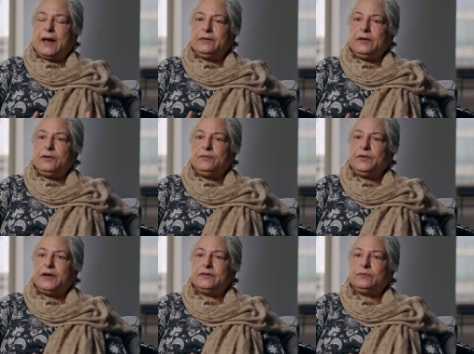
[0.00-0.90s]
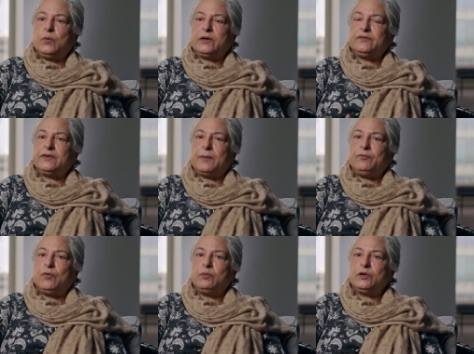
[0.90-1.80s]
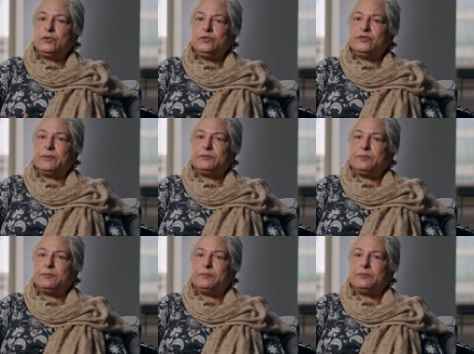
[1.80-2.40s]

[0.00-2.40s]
I think of it as one step forward, two steps